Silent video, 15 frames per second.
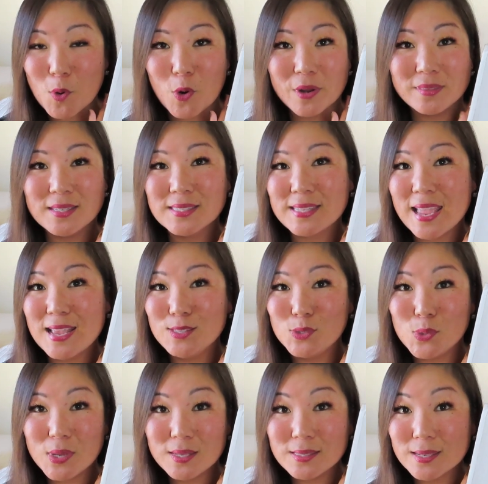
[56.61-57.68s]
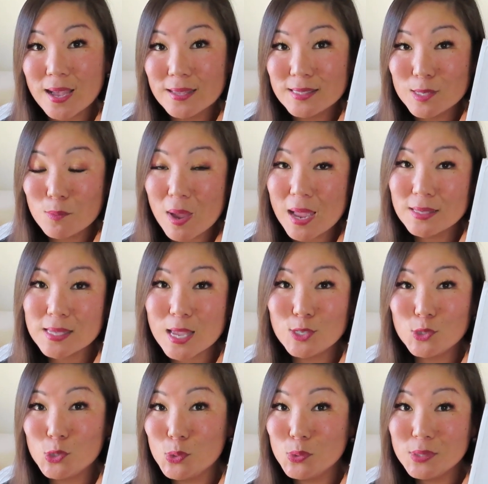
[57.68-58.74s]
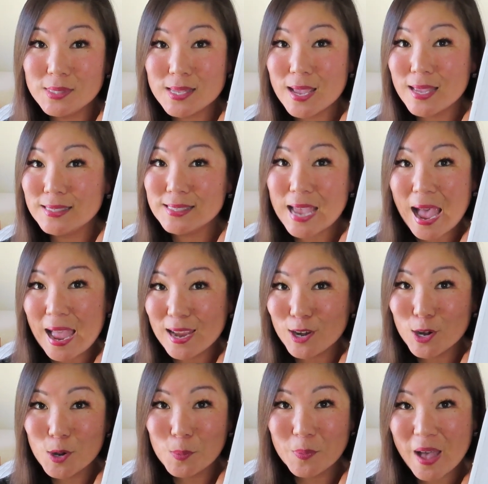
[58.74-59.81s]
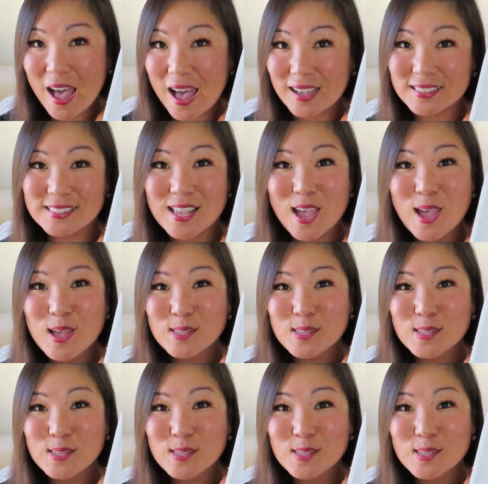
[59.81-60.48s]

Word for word: or in this case, you get to customize and choose the entire box.